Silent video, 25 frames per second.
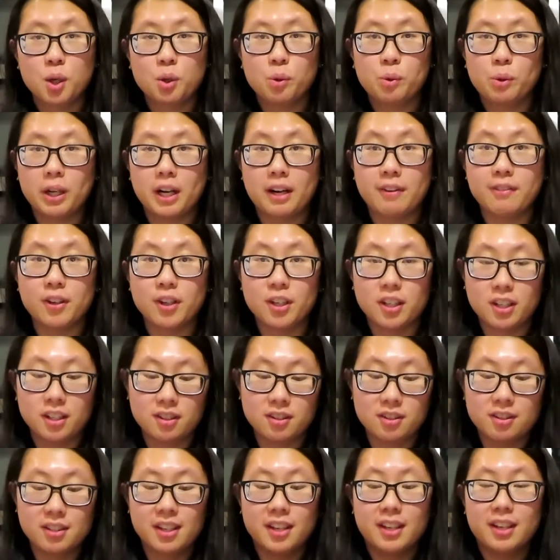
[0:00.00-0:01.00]
whatever it
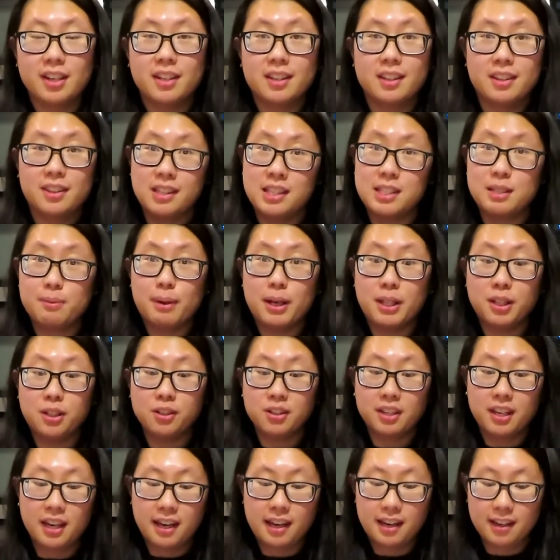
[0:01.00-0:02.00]
is. These are my
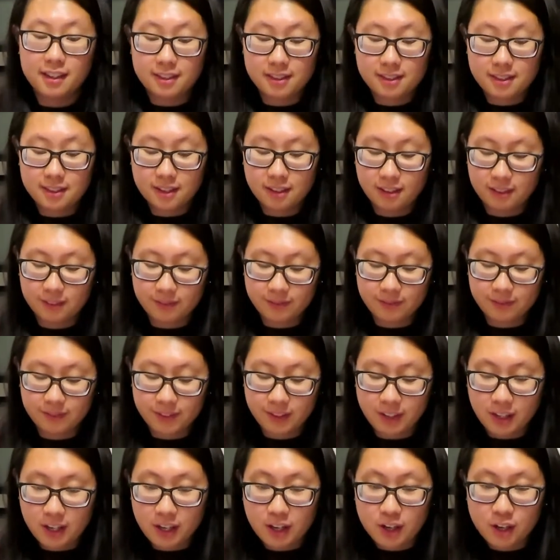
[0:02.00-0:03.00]
little cakes.
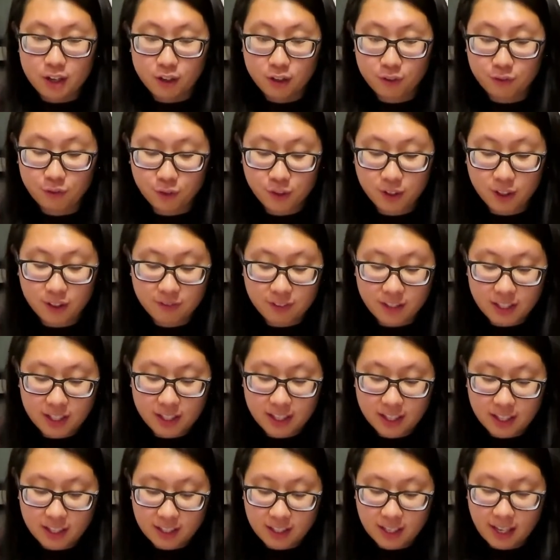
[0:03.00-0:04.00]
They're fully
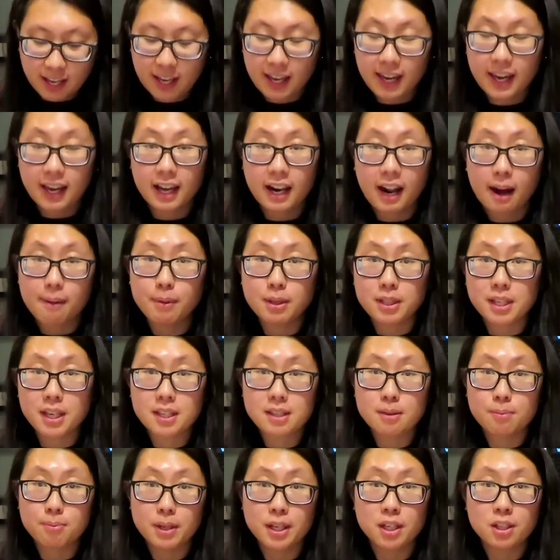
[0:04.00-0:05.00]
vegan, and I'm gonna take
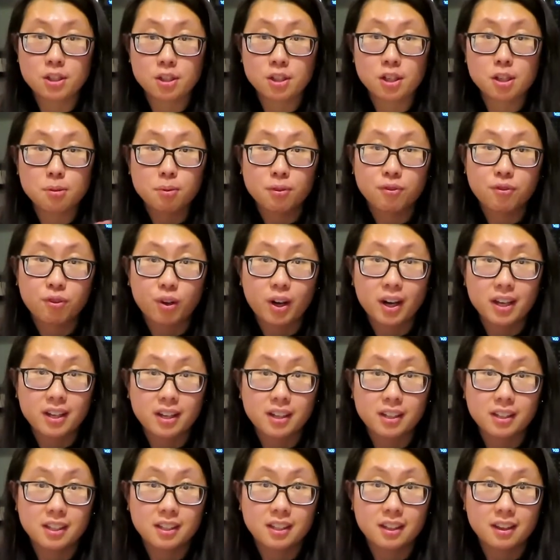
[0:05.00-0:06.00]
some pictures before I
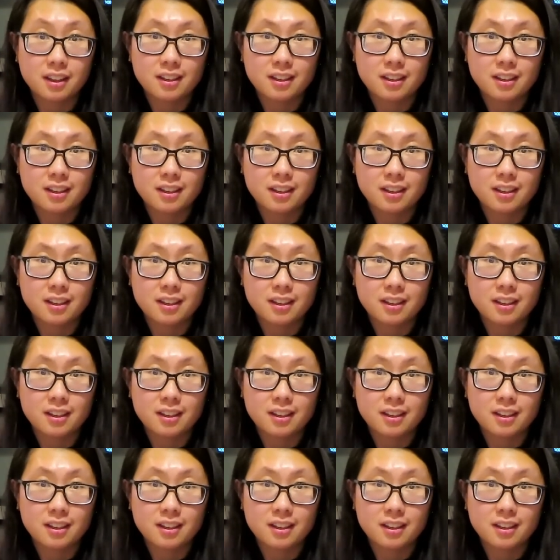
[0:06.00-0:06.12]
cut into